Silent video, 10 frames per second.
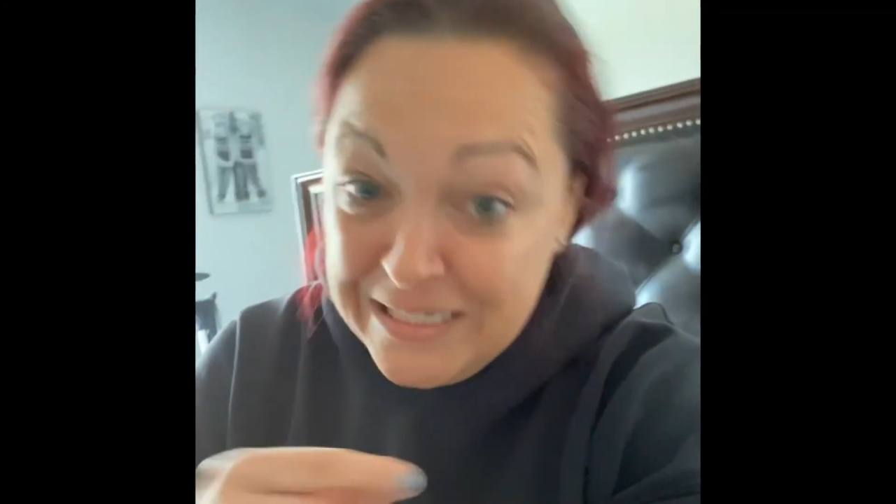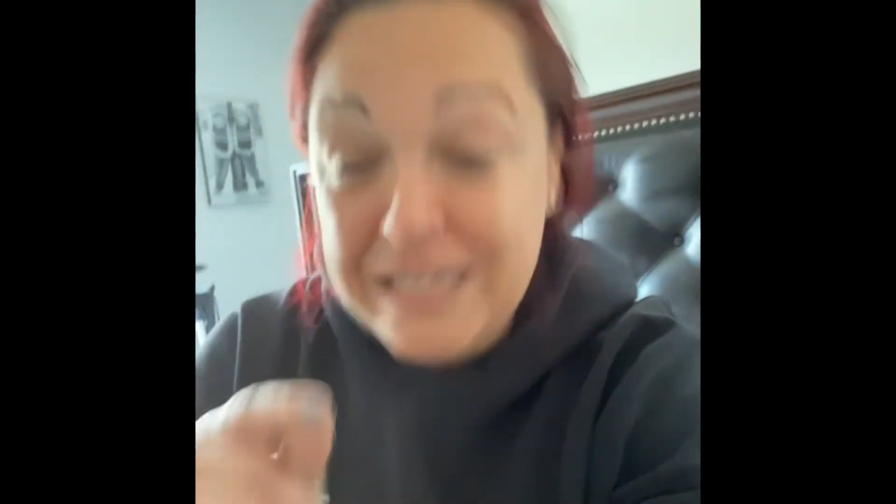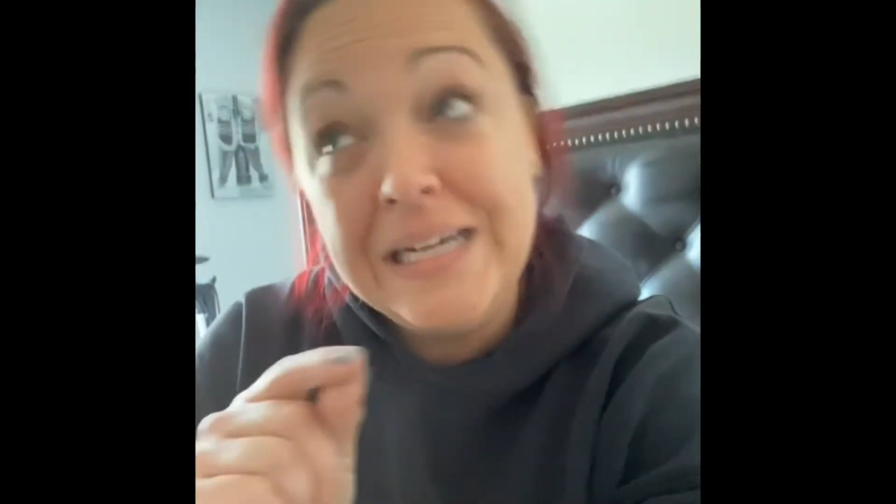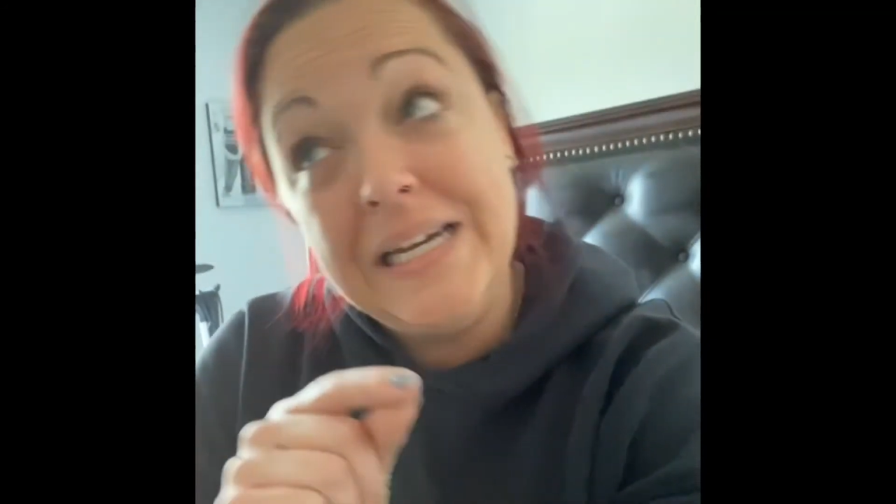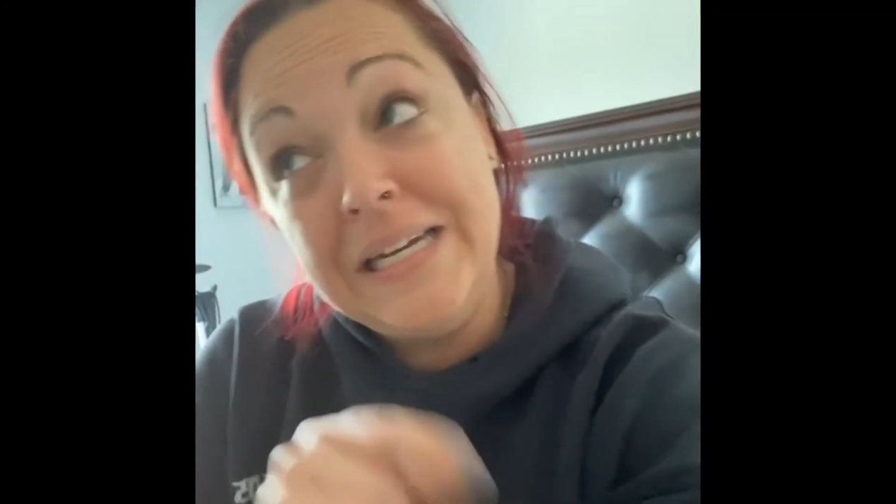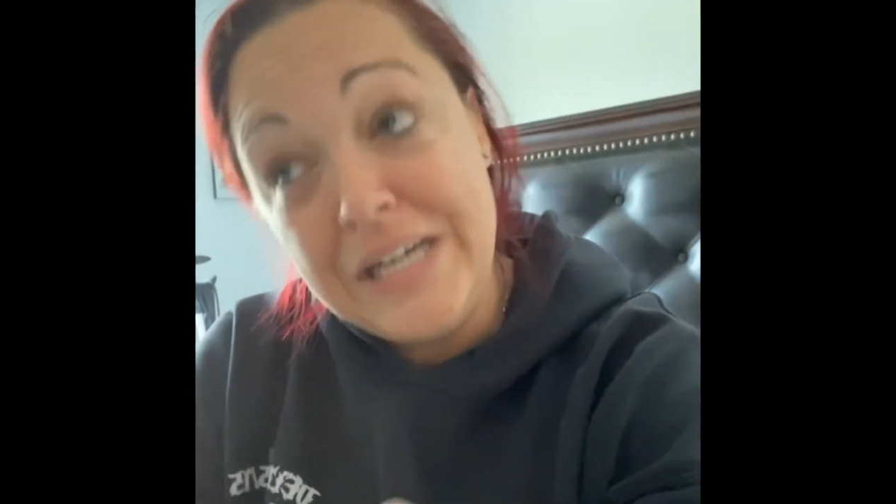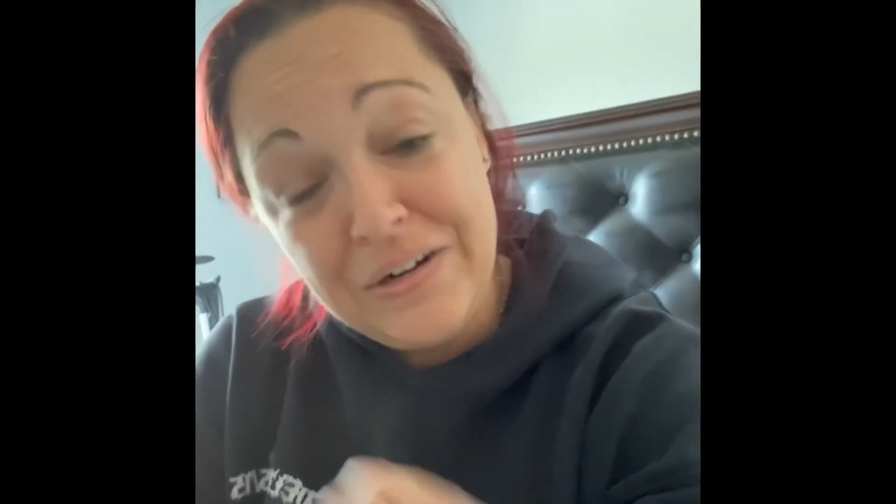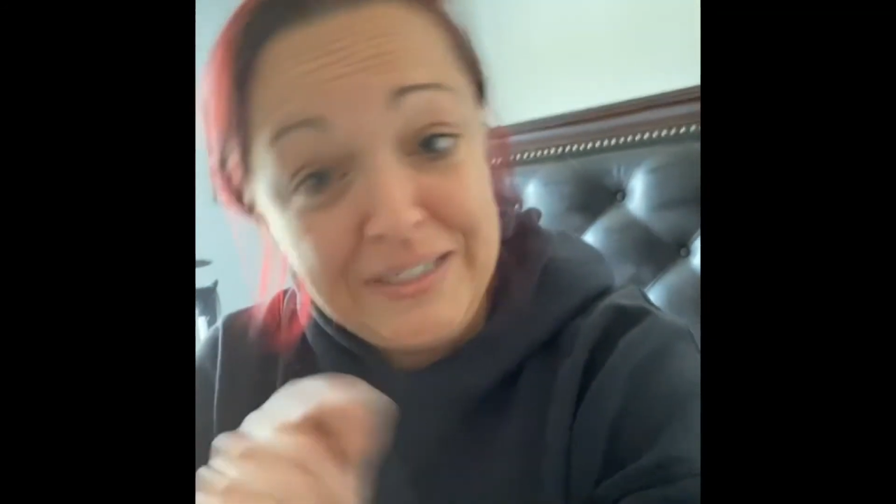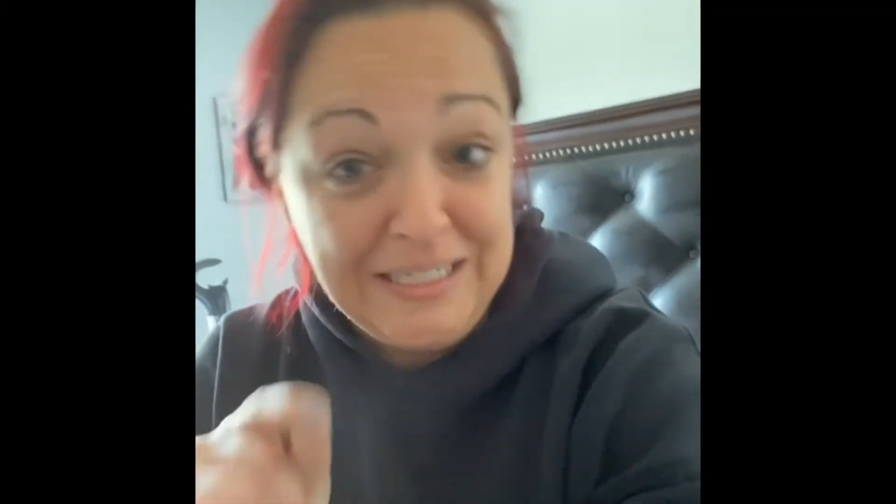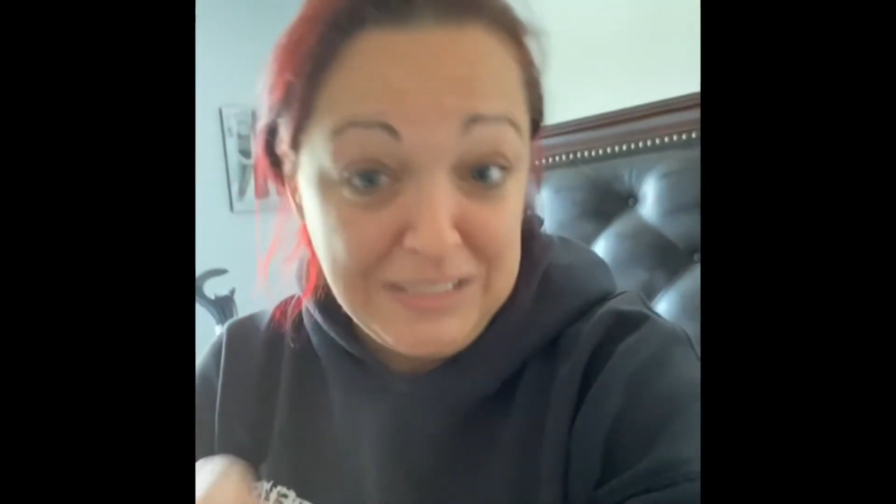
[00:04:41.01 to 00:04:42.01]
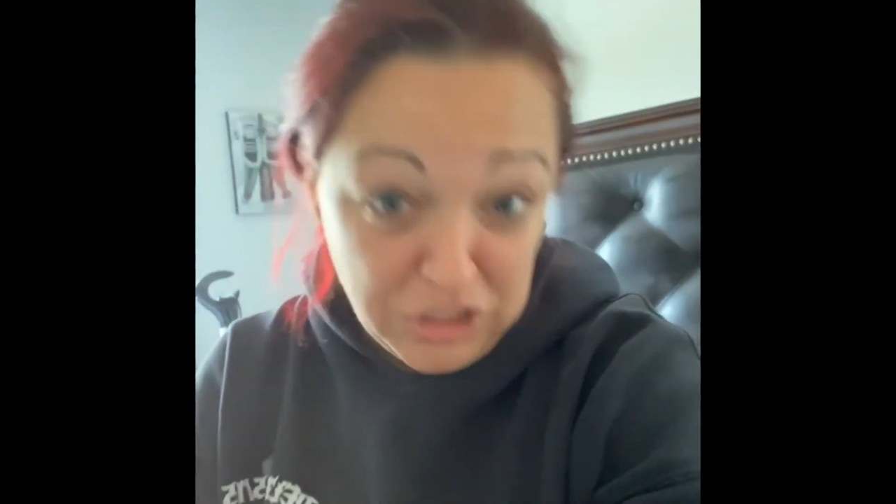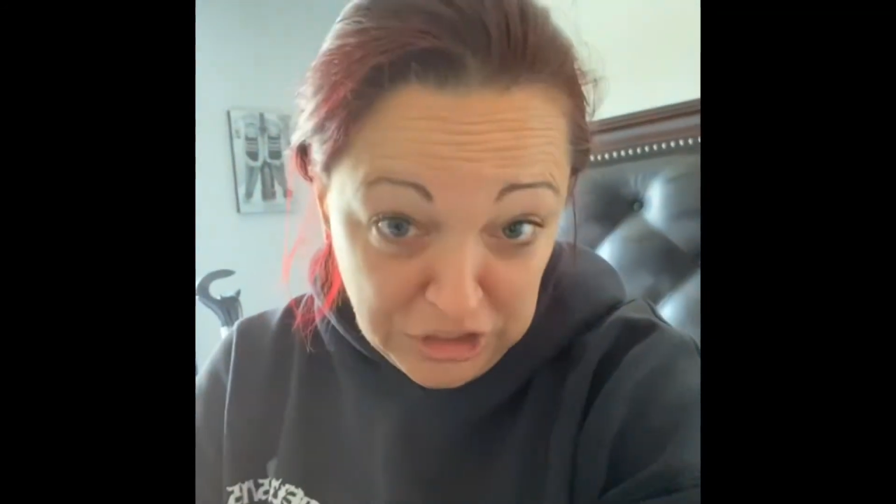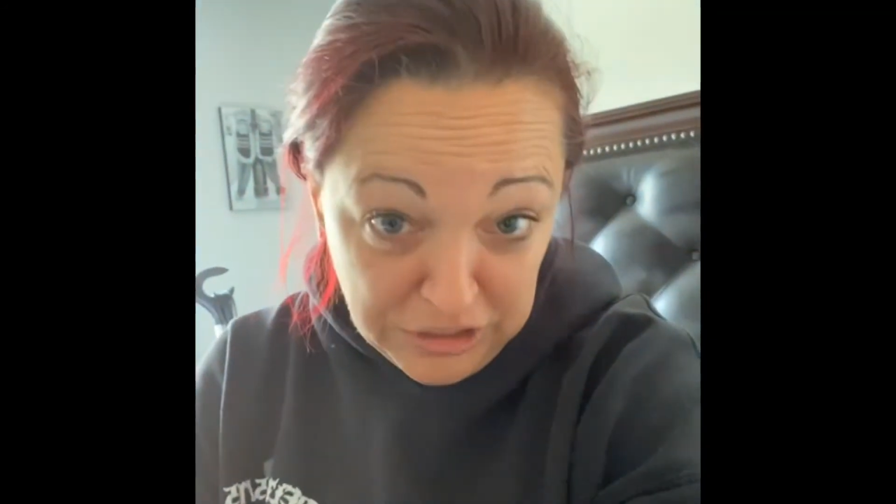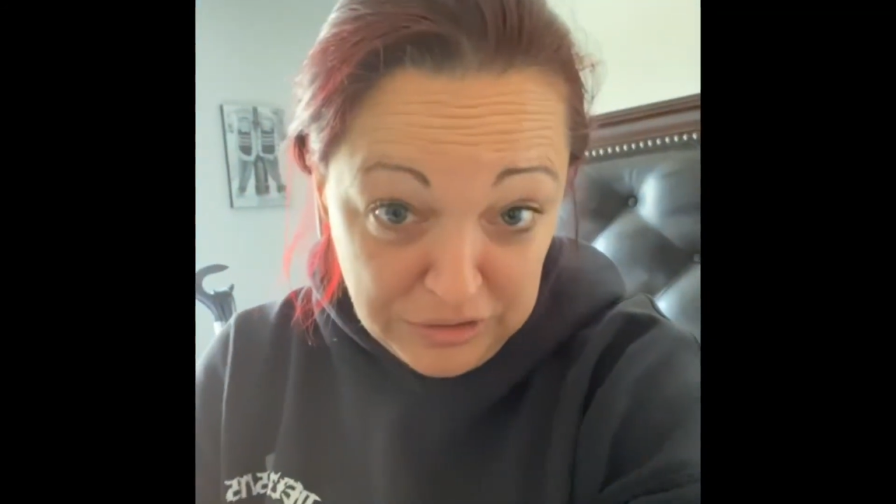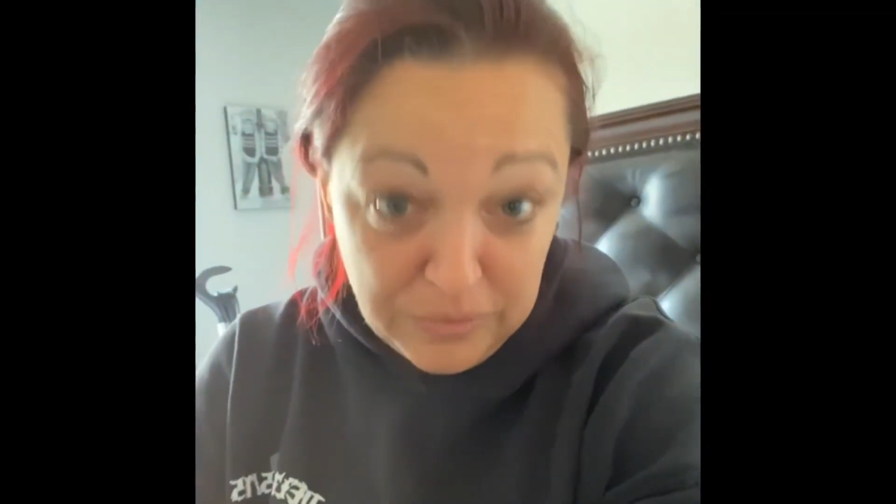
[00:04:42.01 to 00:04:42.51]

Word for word: and don't need to do